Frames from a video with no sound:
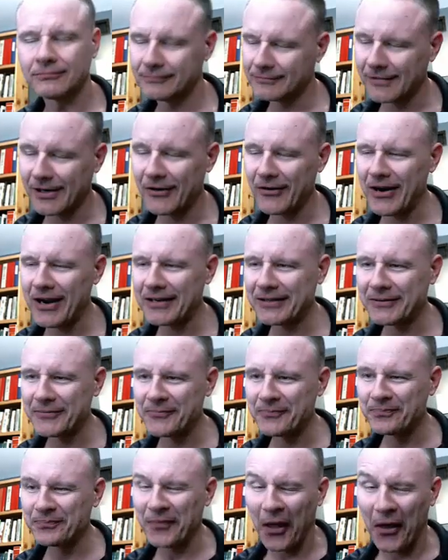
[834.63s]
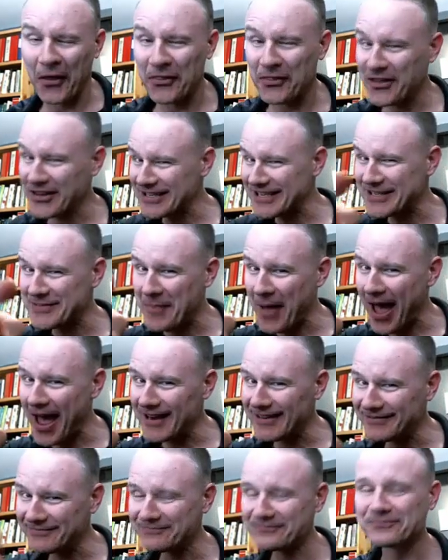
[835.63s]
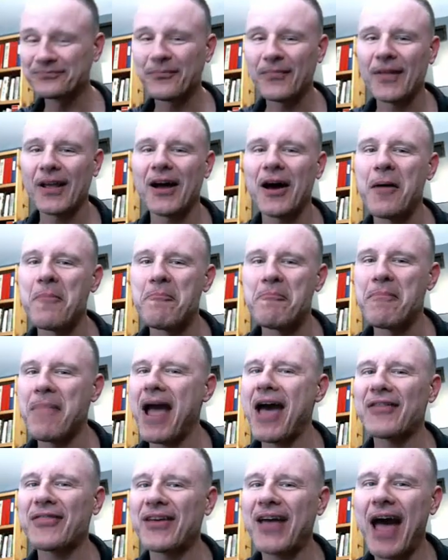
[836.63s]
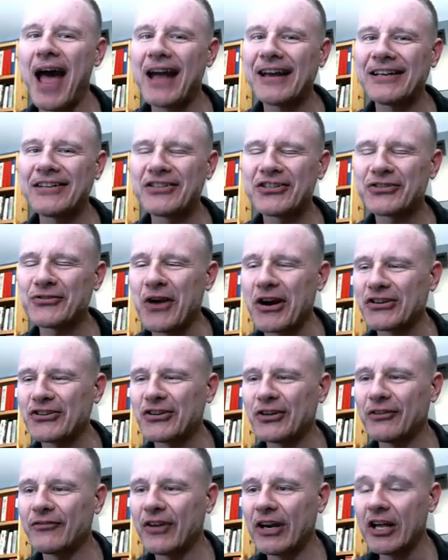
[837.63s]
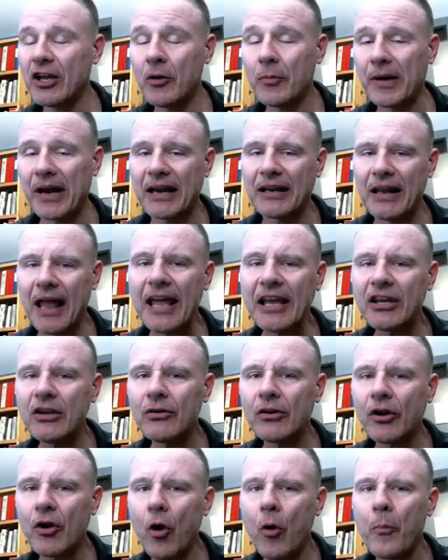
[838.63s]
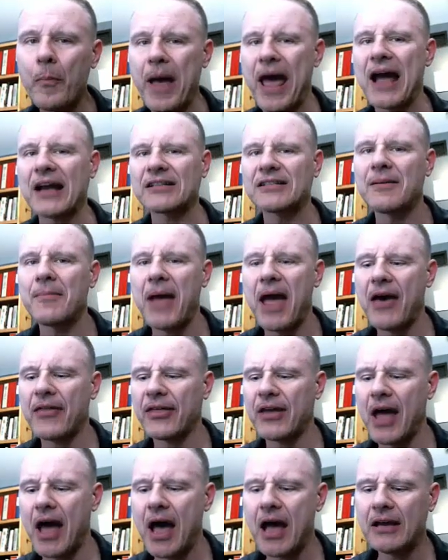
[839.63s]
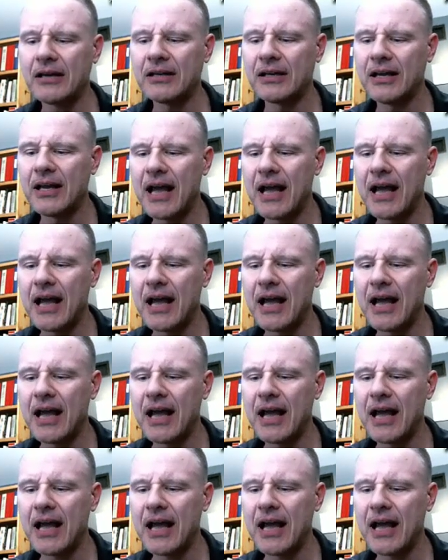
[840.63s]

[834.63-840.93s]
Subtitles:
All right. This has been a MATHguide instructional video, but I'd like you to go back to MATHguide.